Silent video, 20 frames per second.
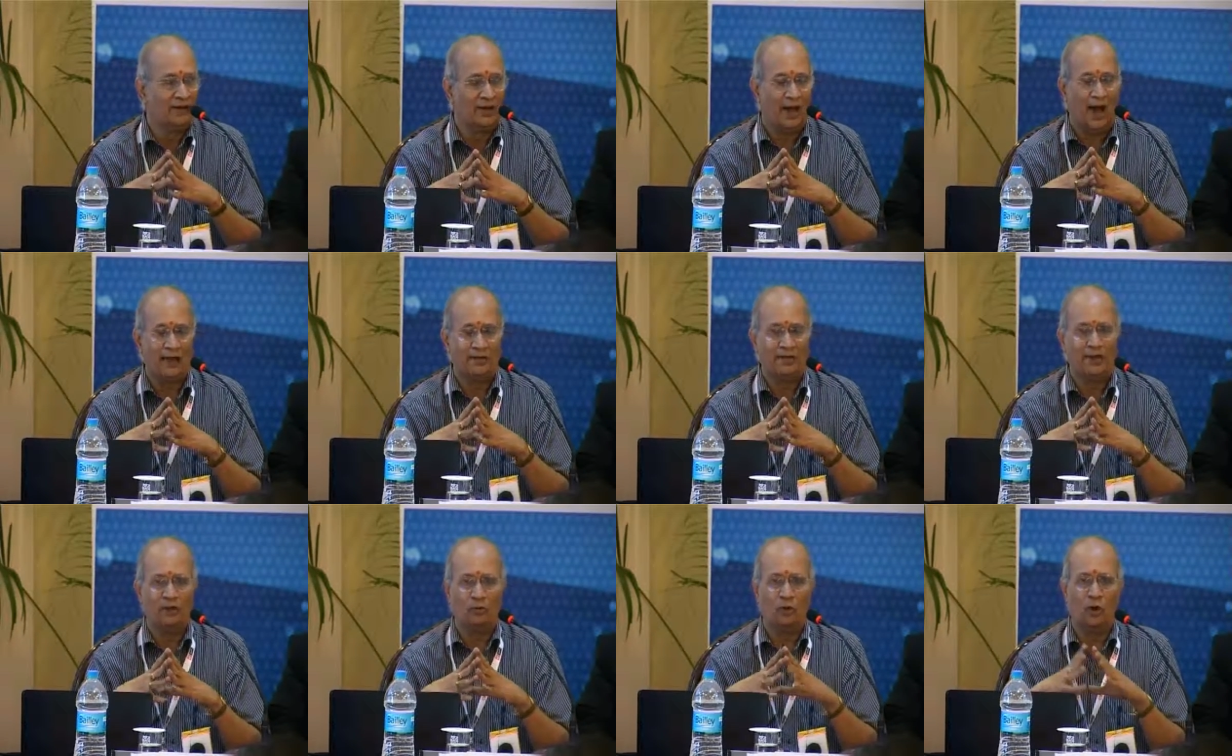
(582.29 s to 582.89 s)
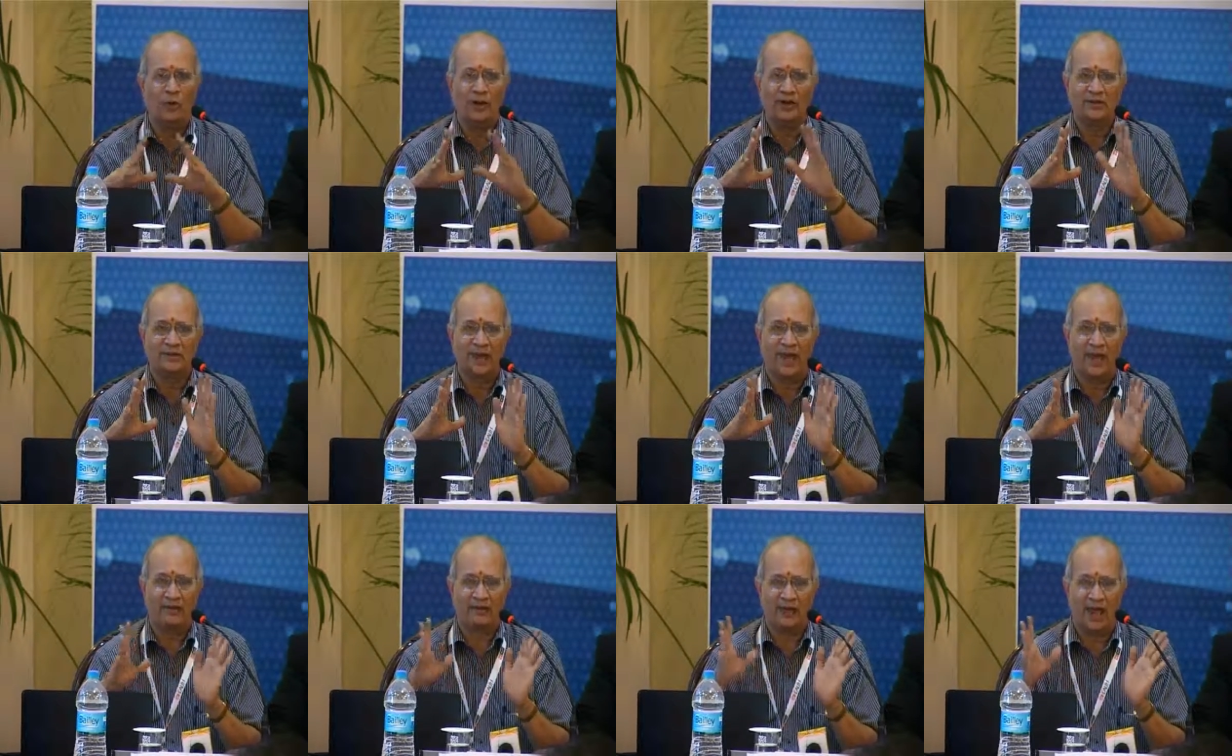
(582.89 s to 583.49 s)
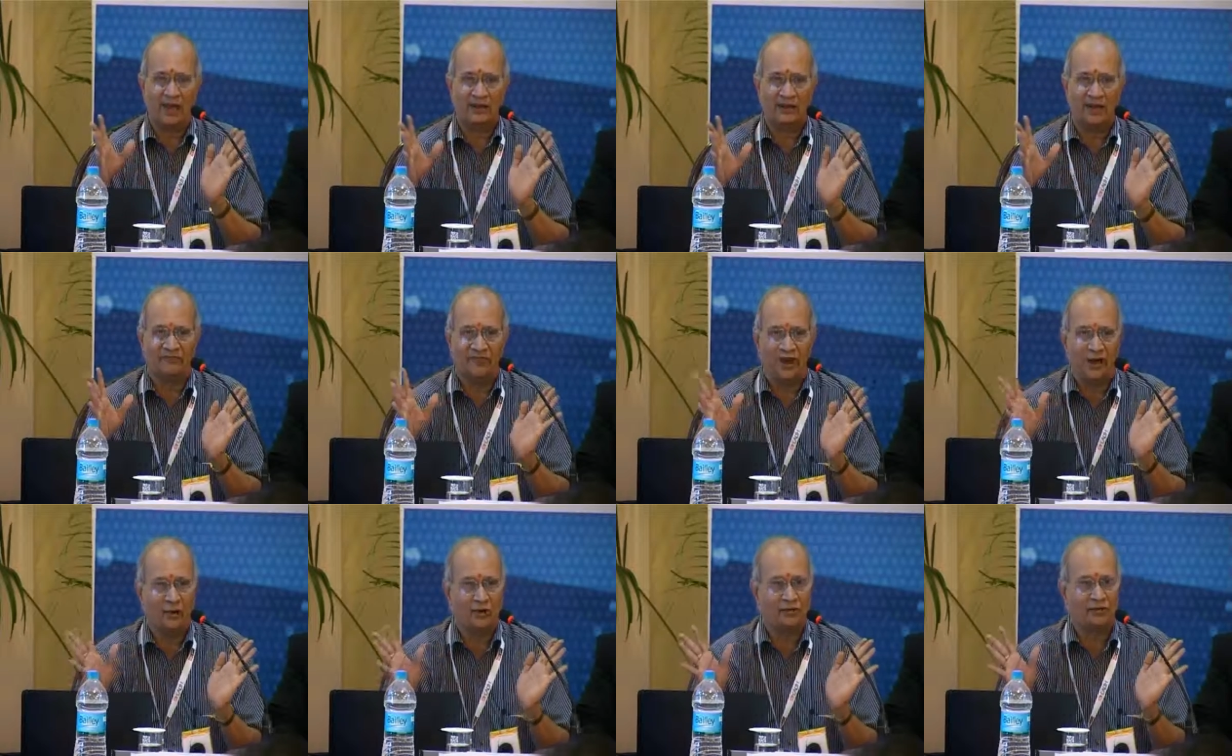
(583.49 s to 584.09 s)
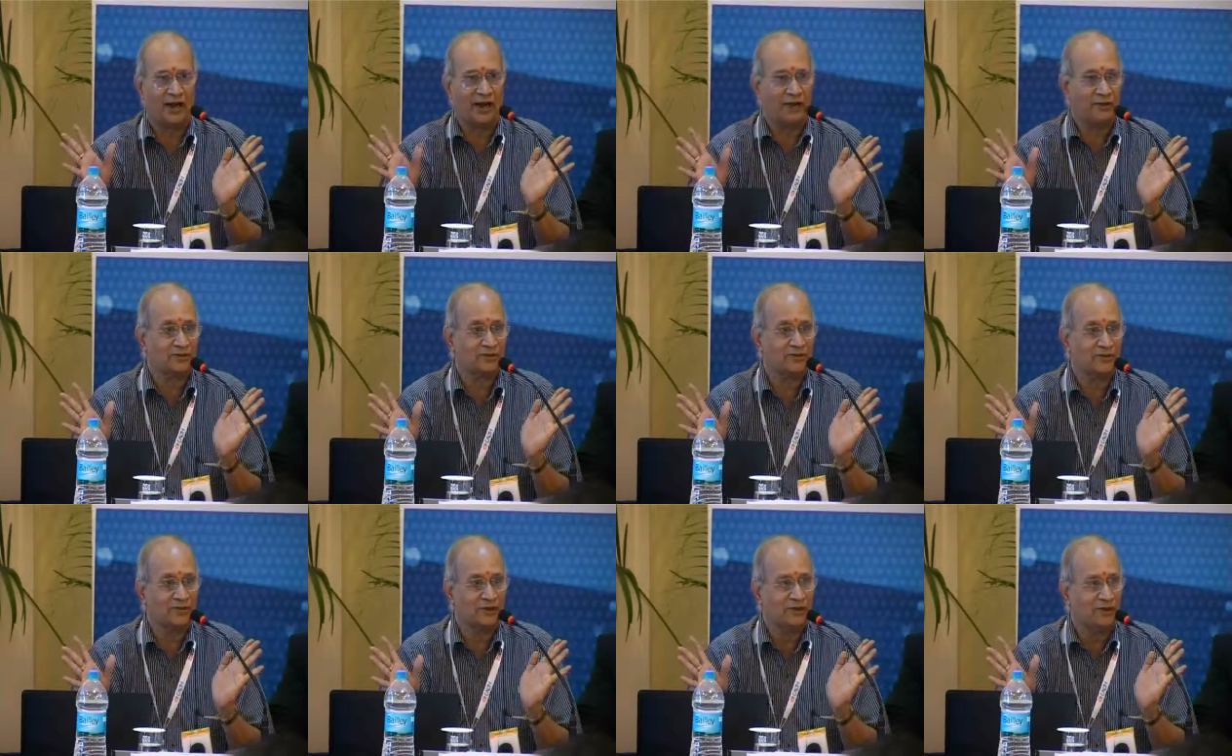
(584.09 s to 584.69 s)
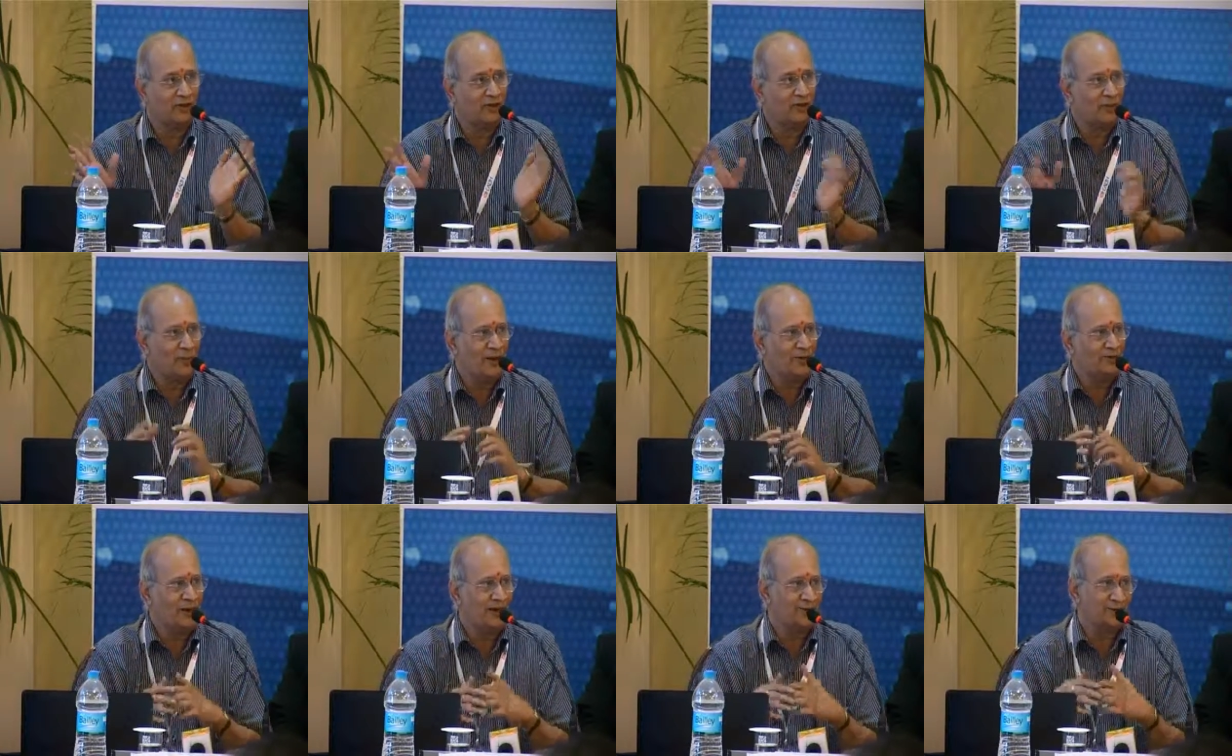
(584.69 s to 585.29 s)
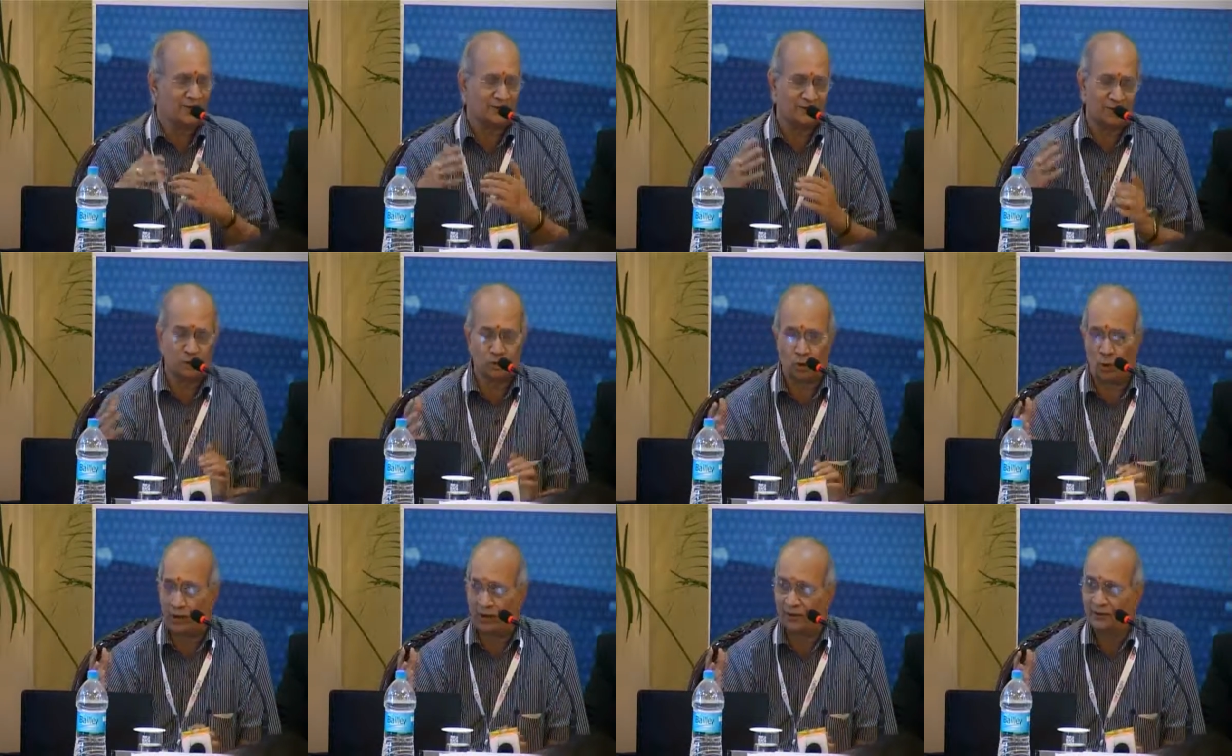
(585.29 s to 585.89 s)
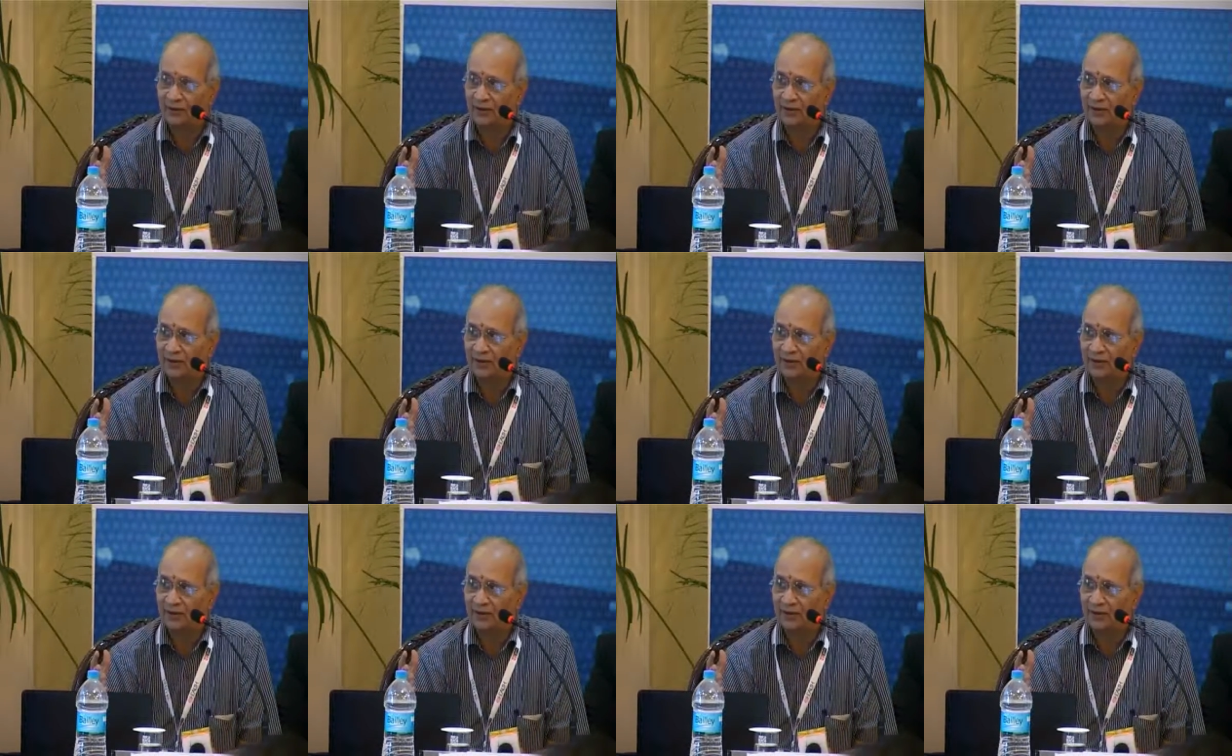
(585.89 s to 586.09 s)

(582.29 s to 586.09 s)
I think nobody shares the failure studies. Everybody says success stories.